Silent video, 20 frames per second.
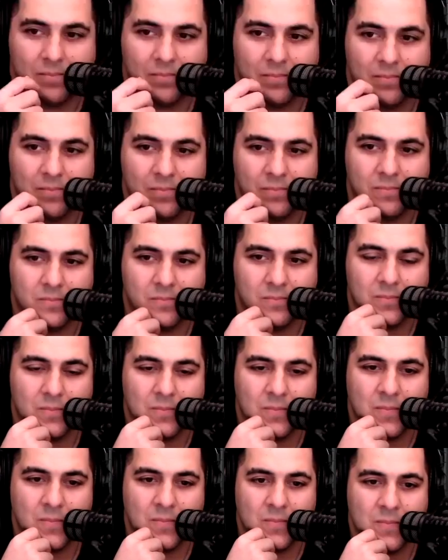
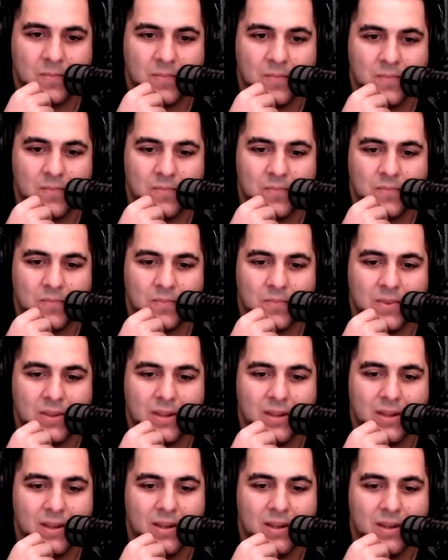
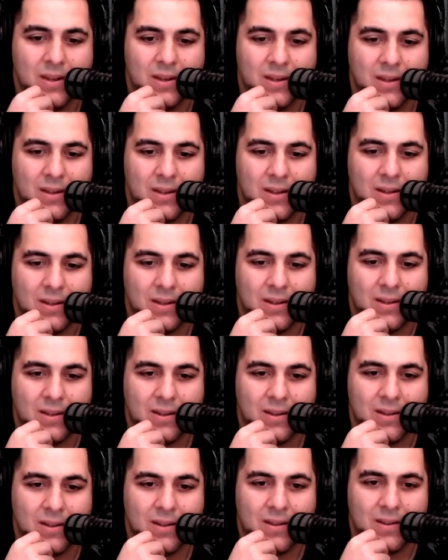
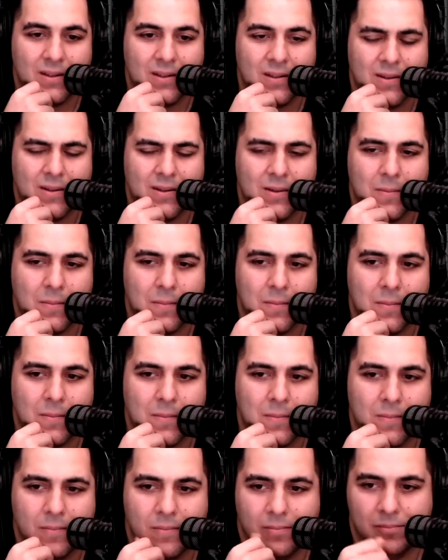
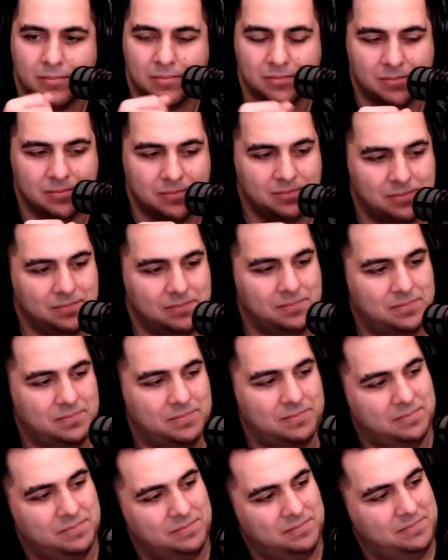
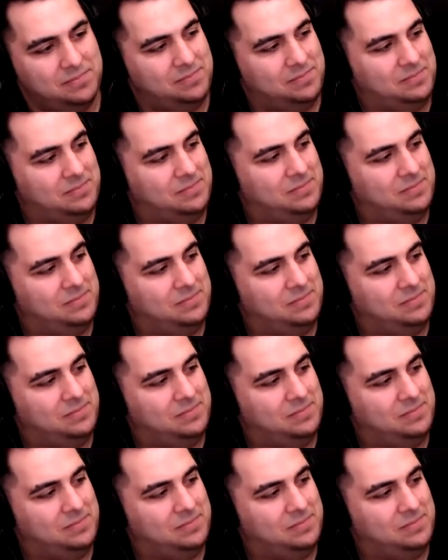[no speech]